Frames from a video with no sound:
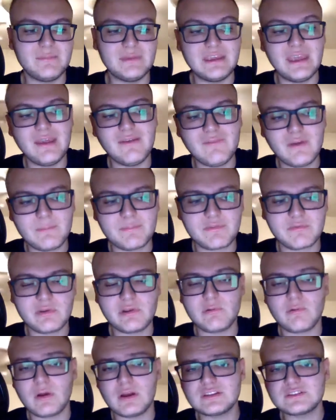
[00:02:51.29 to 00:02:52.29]
He gave up 3
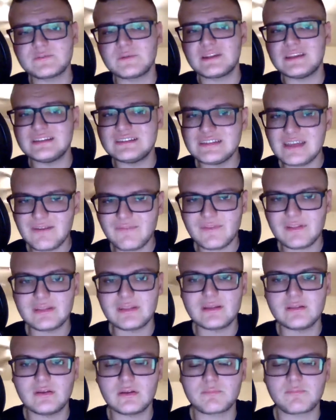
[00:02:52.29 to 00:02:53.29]
runs, but he
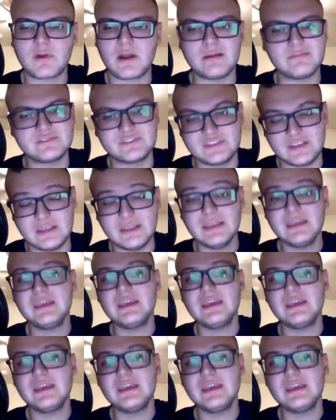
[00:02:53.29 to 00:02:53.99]
definitely looked promising